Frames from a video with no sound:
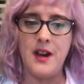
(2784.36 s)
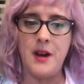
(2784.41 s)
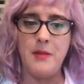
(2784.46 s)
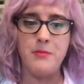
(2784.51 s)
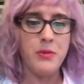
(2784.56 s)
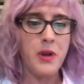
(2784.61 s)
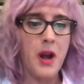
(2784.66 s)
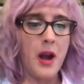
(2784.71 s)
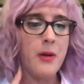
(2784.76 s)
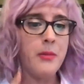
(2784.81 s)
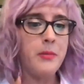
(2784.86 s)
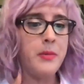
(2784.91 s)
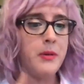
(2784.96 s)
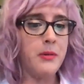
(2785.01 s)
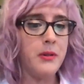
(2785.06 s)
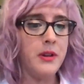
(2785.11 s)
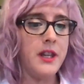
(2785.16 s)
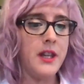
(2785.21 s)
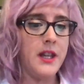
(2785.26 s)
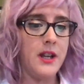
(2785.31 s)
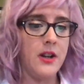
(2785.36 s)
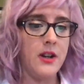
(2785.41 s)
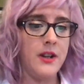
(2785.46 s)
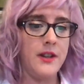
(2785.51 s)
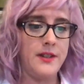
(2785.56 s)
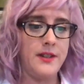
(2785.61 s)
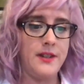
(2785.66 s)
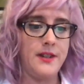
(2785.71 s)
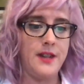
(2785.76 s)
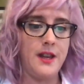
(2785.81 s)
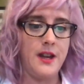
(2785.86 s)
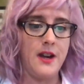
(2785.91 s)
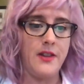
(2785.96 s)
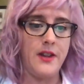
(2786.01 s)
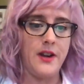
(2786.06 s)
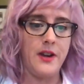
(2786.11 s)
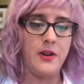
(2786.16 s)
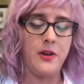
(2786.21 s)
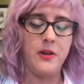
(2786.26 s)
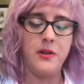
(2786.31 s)
I'm, I'll be really curious to see how
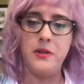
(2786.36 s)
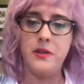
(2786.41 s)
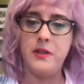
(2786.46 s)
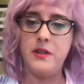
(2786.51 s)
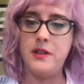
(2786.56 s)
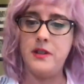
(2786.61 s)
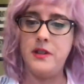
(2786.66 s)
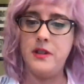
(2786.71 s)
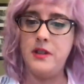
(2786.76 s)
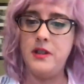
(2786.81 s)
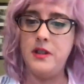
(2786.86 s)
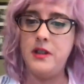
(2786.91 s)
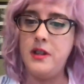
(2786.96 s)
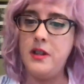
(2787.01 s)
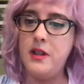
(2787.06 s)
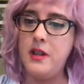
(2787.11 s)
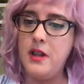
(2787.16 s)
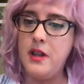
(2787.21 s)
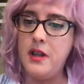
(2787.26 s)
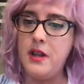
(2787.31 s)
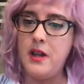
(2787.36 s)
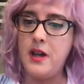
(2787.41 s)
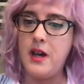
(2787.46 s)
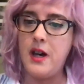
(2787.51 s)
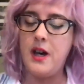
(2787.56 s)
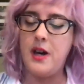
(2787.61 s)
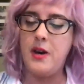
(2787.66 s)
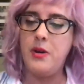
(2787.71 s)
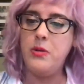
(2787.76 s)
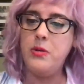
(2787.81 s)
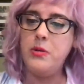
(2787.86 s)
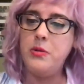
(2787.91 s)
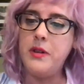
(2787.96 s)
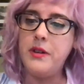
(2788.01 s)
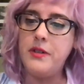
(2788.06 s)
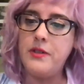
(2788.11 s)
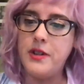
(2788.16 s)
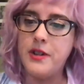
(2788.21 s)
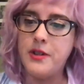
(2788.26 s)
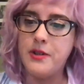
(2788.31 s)
that goes. Uh, oh, we
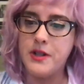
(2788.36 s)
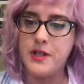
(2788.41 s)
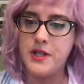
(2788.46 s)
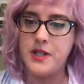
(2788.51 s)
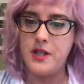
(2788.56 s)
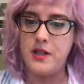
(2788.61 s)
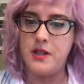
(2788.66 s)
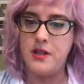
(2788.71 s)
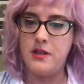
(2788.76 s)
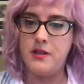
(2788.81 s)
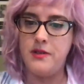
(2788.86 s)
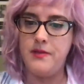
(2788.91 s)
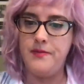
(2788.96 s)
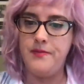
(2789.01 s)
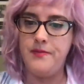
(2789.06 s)
have another question.